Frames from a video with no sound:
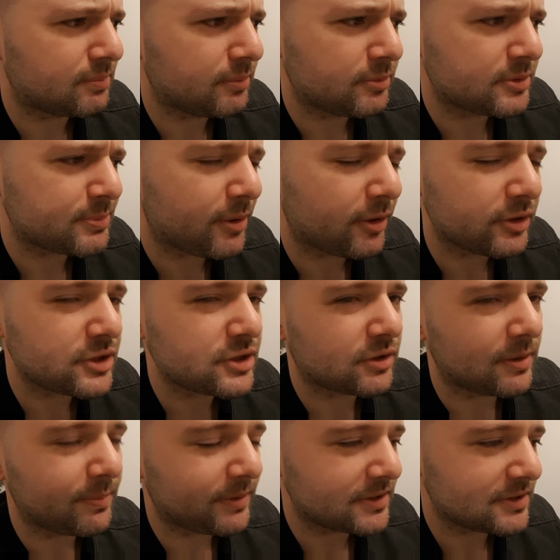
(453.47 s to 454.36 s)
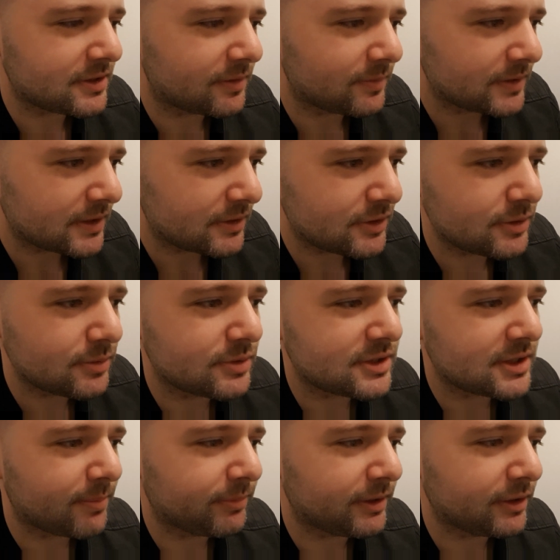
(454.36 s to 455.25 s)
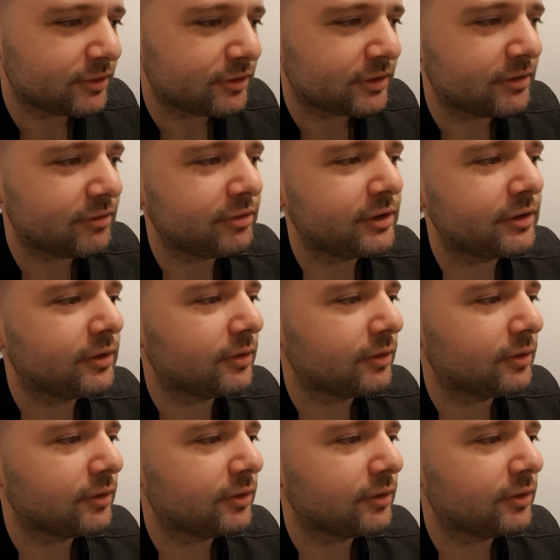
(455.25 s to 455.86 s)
small script that's going to do something trivial,